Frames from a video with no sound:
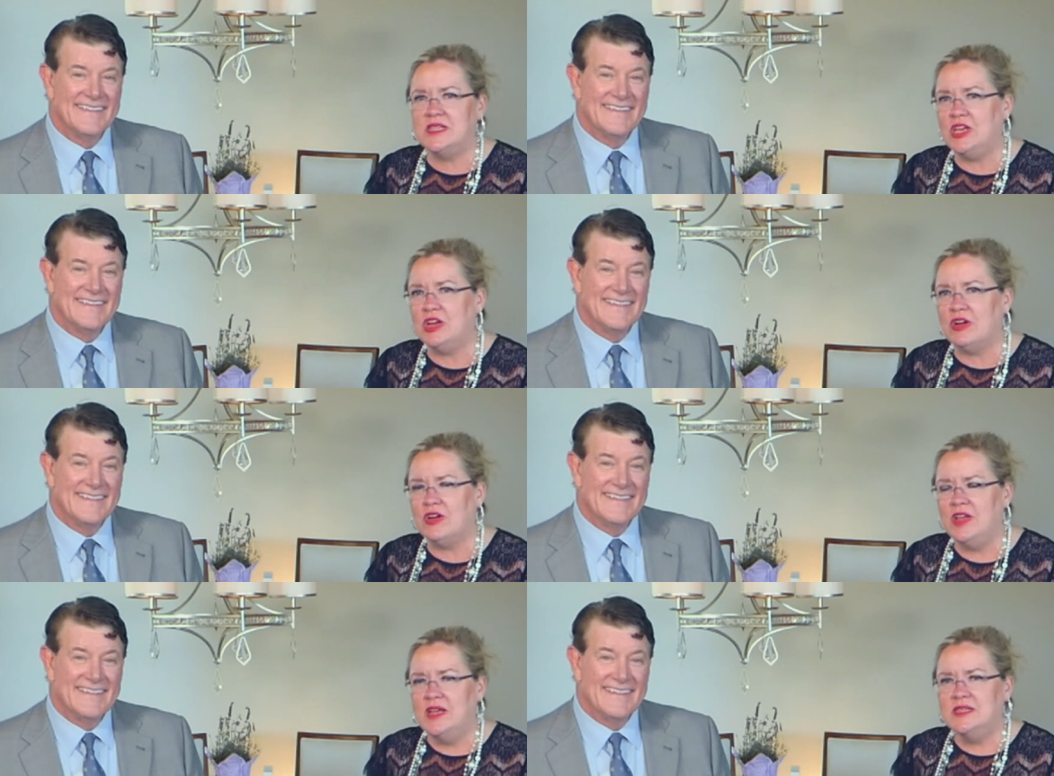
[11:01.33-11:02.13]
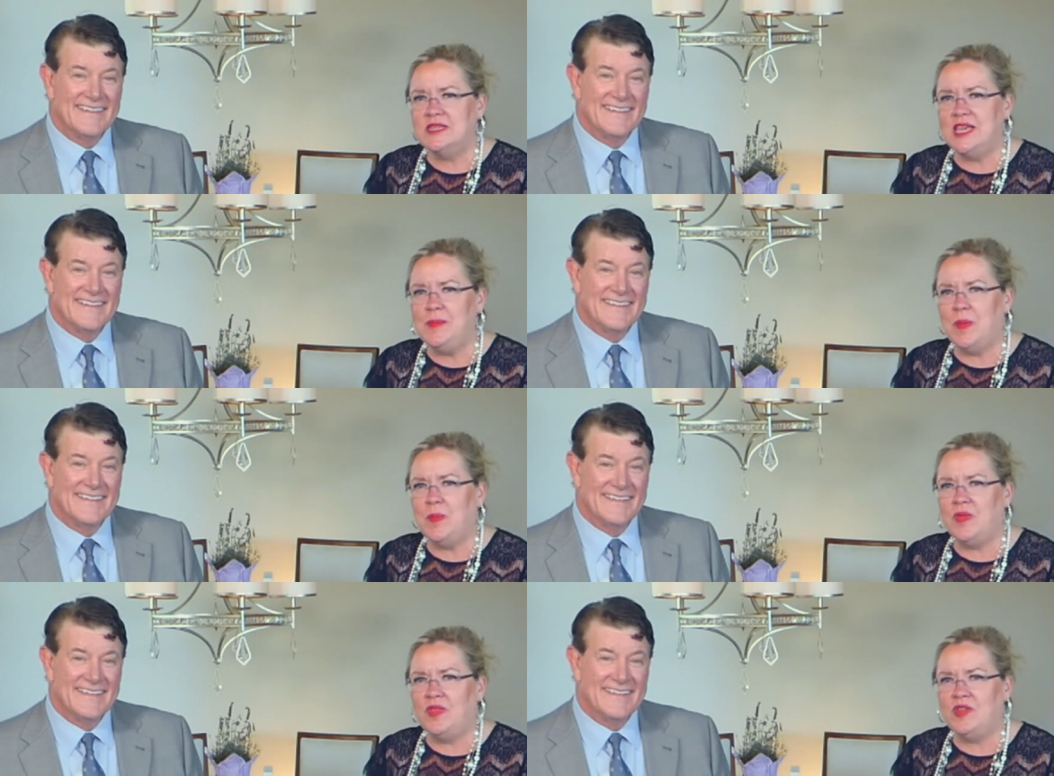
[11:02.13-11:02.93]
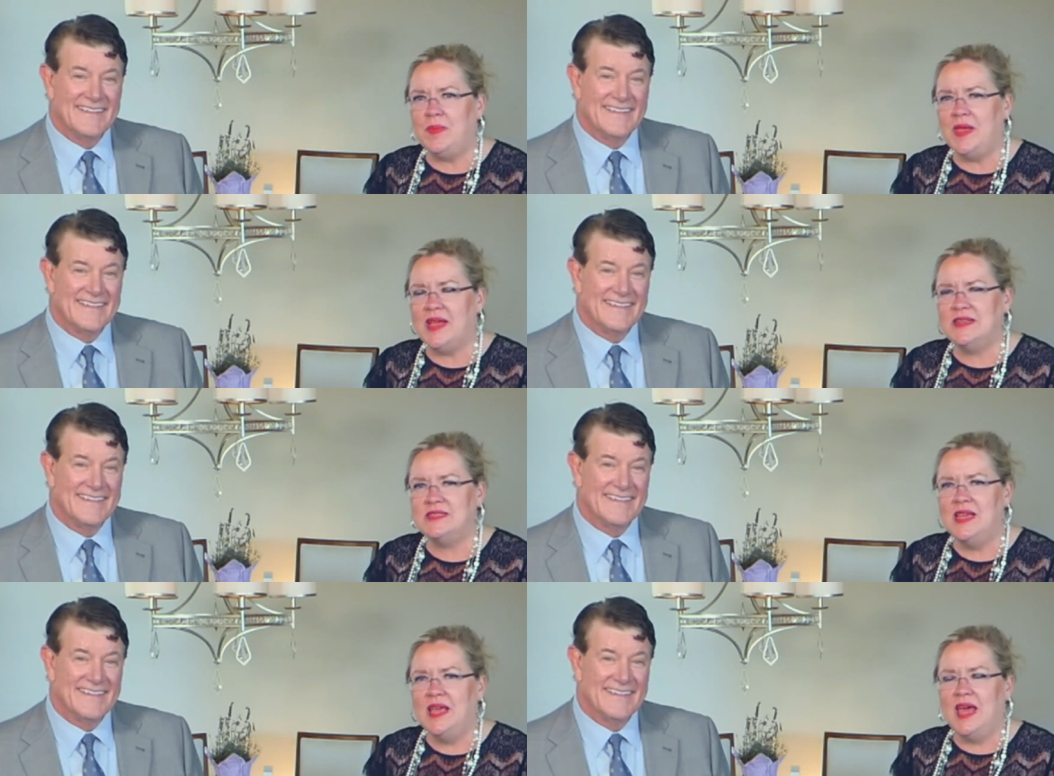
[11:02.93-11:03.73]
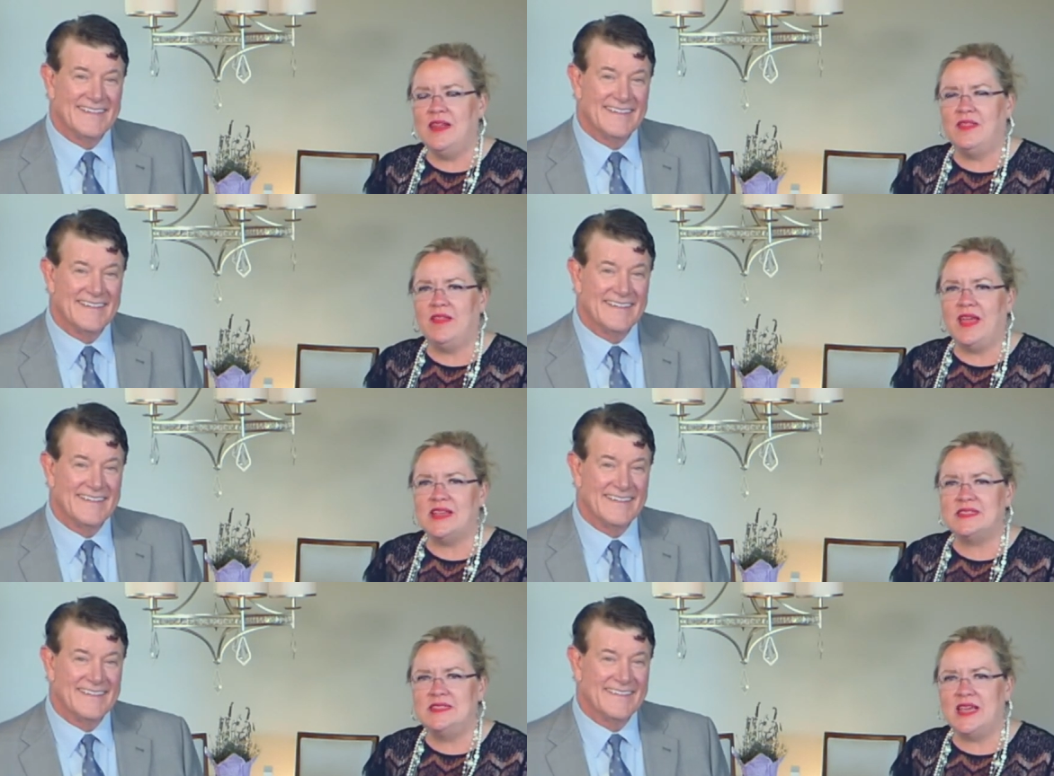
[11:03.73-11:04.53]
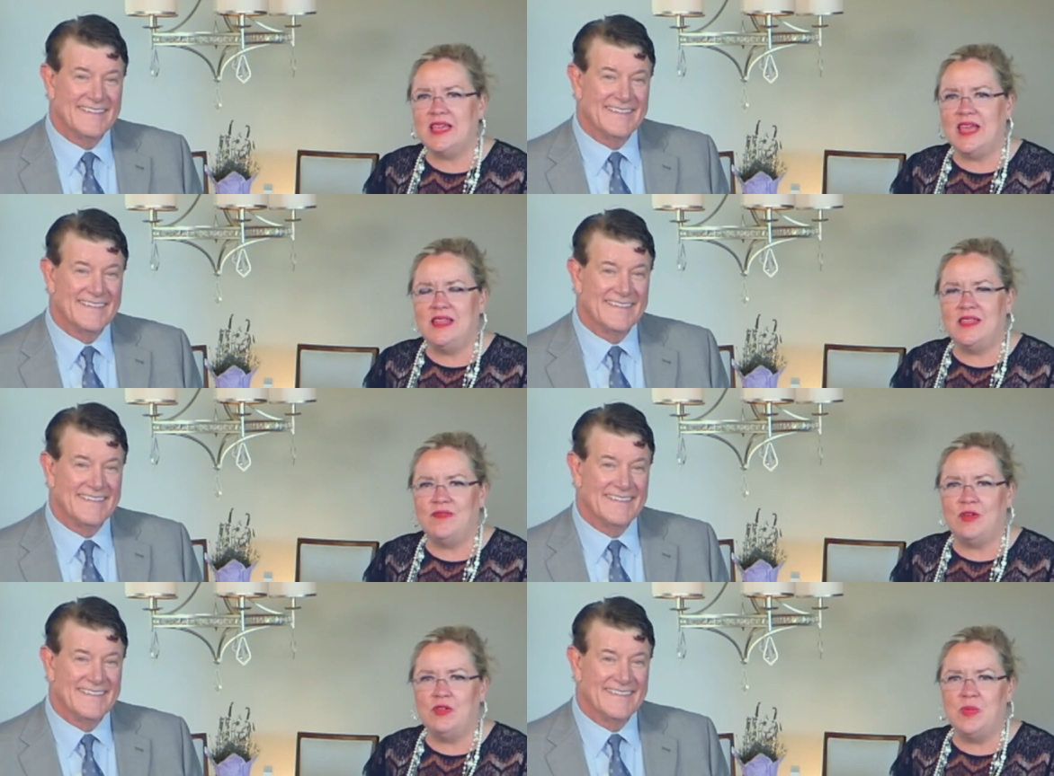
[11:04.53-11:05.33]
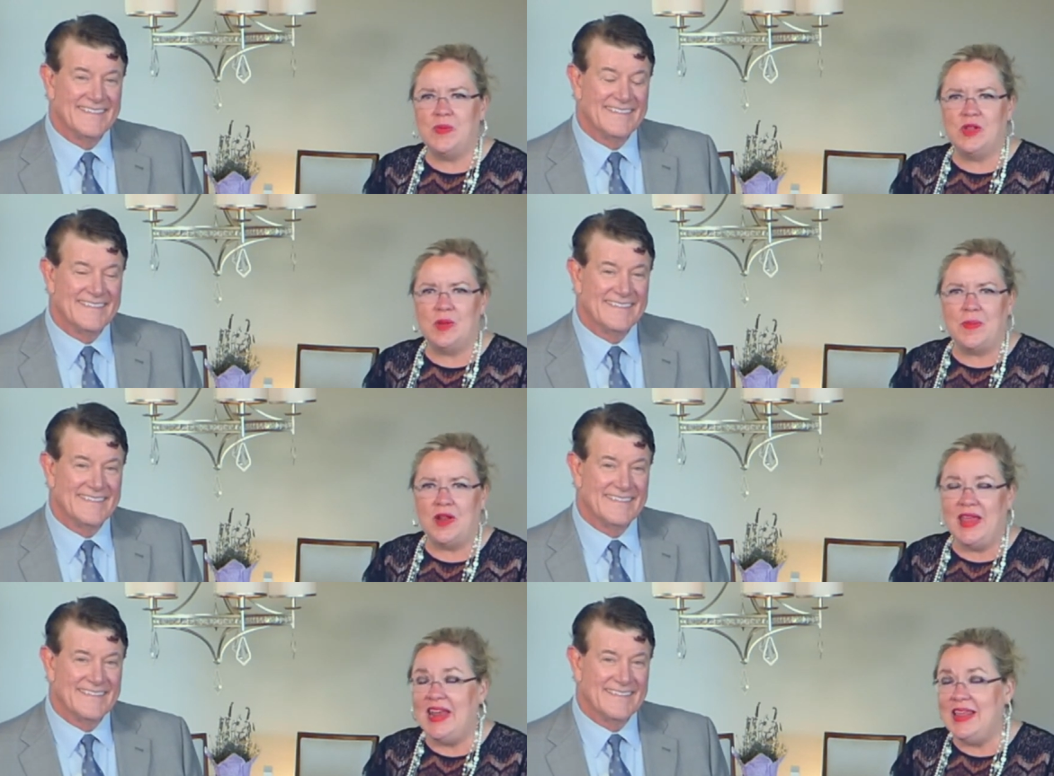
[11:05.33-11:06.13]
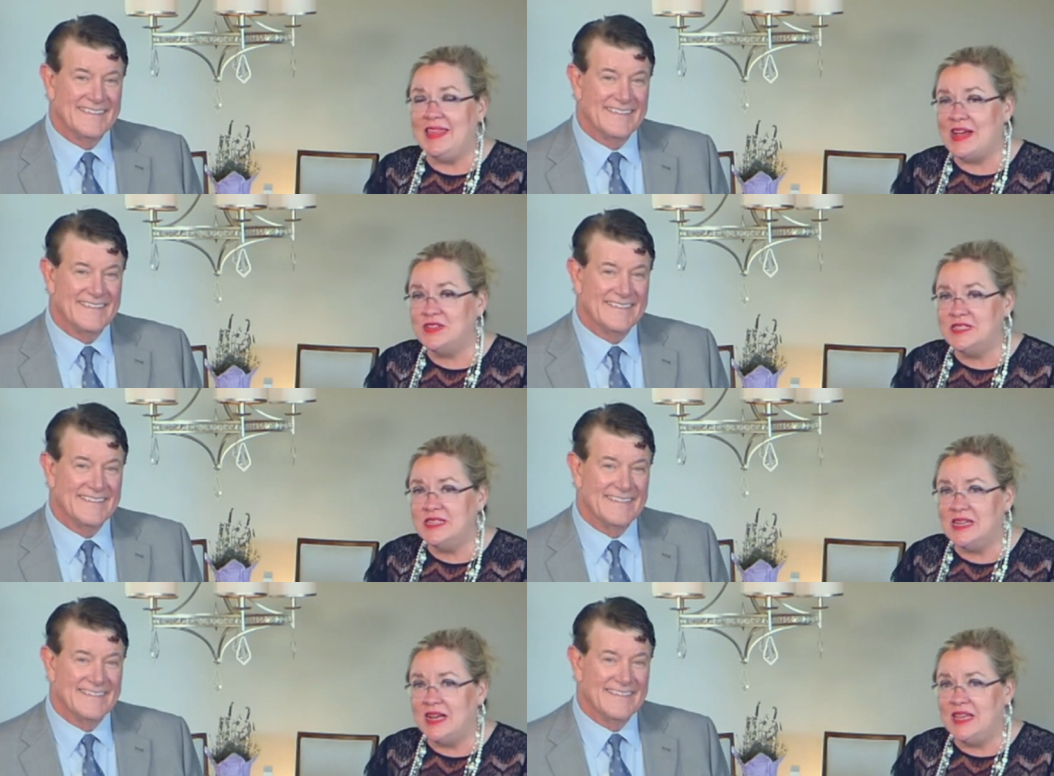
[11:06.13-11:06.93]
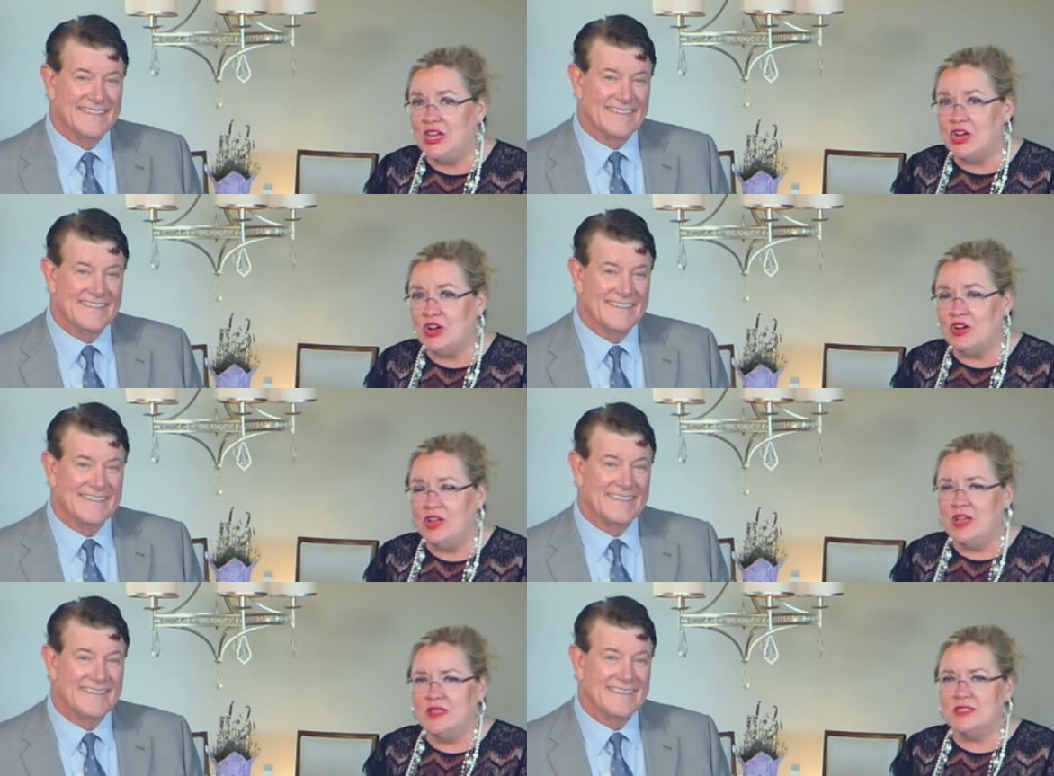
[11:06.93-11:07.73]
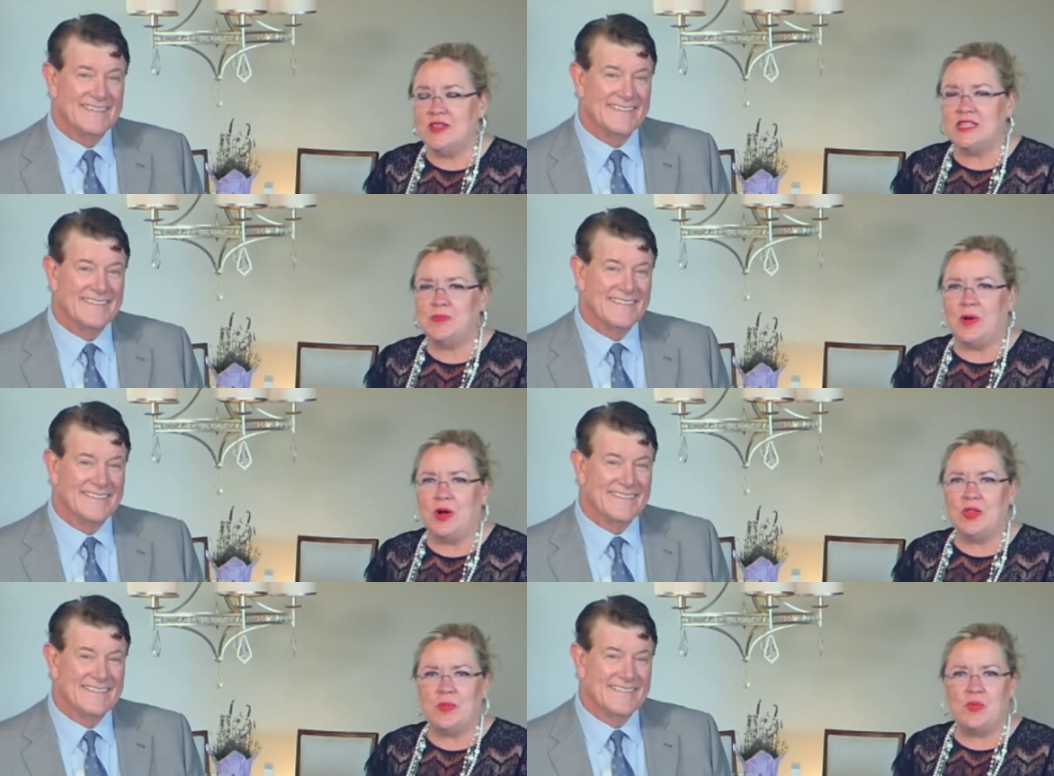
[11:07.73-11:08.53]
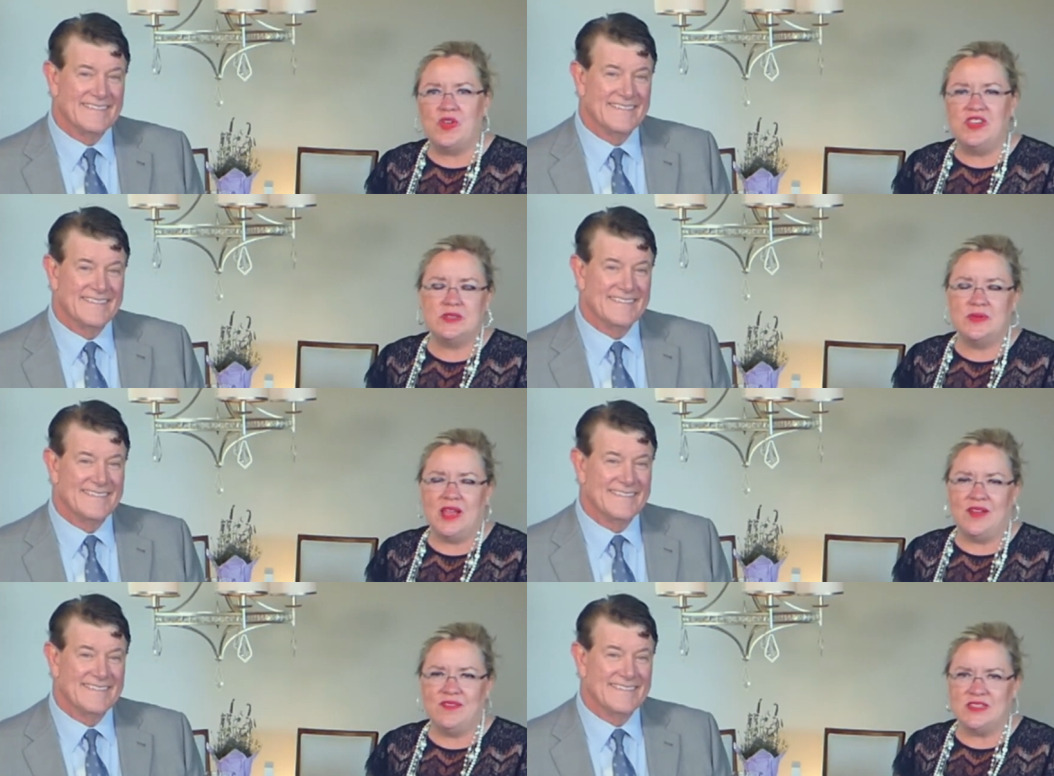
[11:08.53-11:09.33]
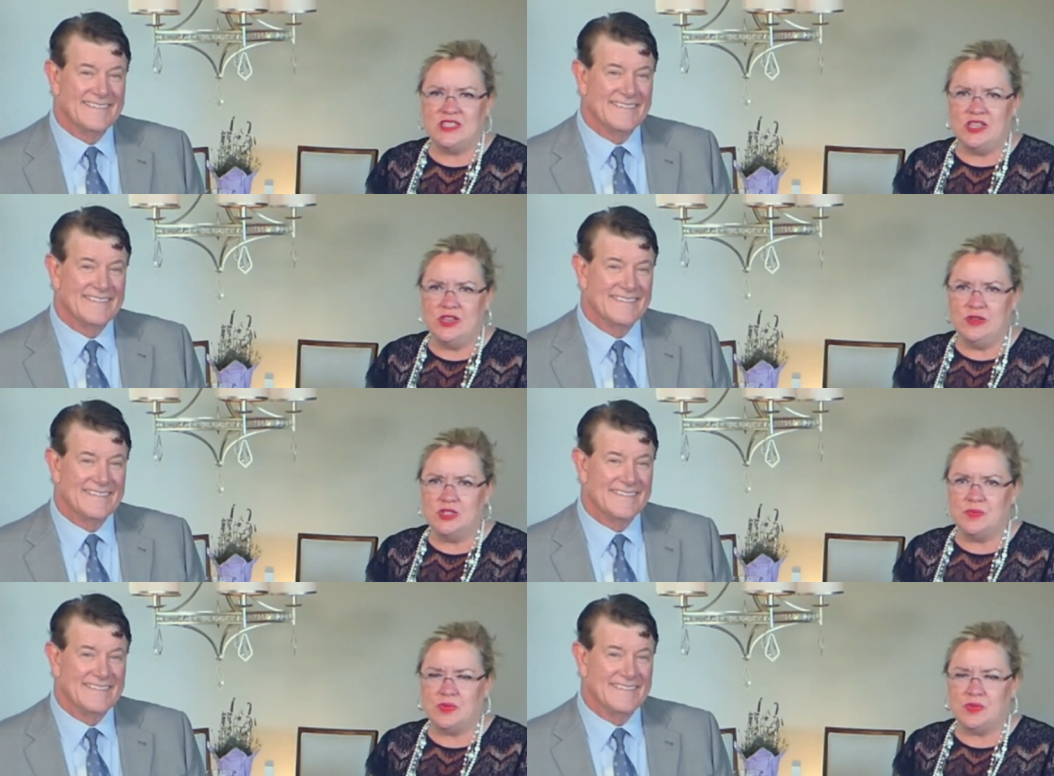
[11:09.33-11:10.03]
Speaker 1: a year to keep up with the demand. And in the last decade, they've only built about 80,000 a year. So that's part of the reason we have this huge